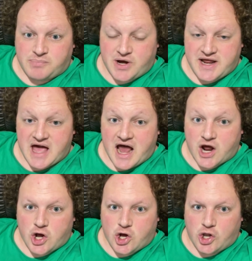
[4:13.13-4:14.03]
but he got
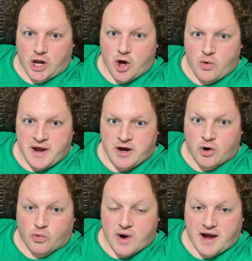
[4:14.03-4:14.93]
a glowing
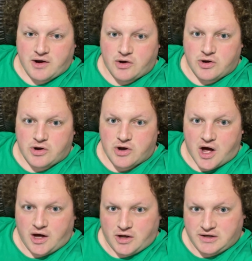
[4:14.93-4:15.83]

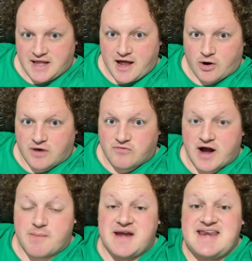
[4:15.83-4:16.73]
letter of
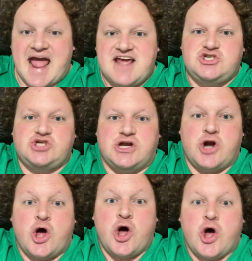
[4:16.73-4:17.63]
recommendation